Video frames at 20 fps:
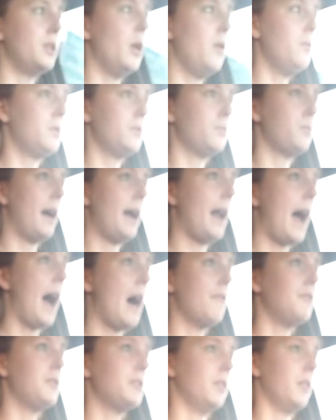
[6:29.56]
notes right
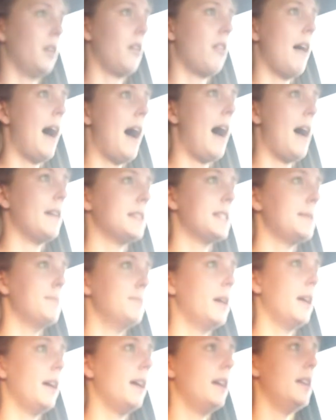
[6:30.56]
after the class,
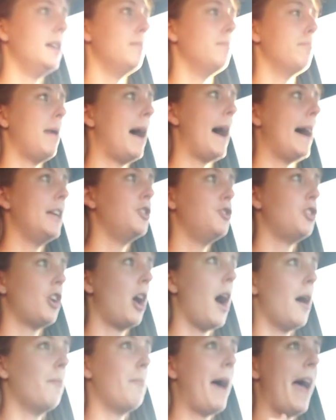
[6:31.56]
but my
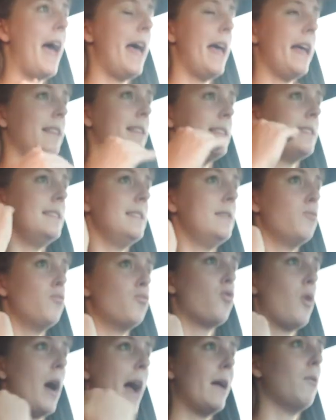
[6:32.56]
job ends
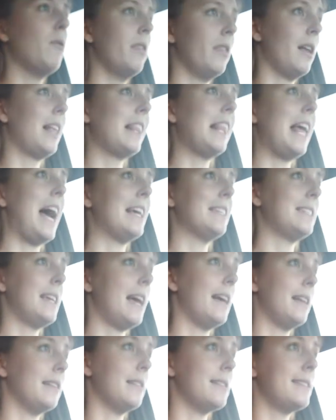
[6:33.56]
right when the class
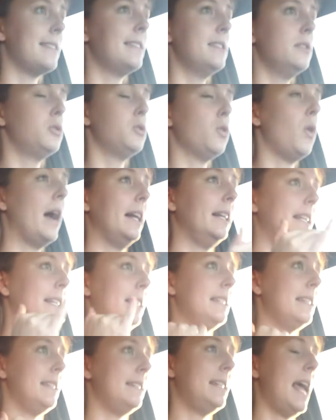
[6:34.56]
ends, so I
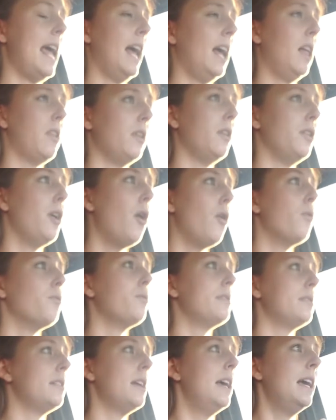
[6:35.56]
need to take the
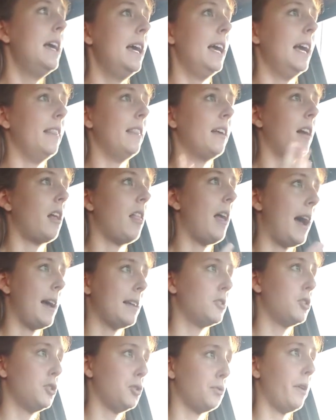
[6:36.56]
notes in the
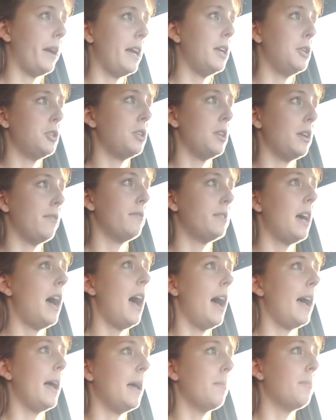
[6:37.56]
class duration of
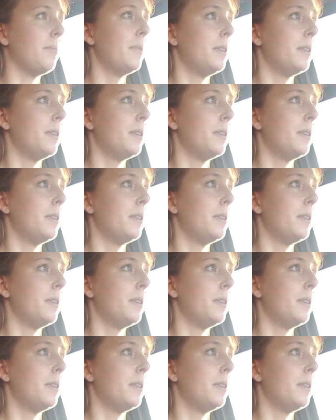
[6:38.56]
time.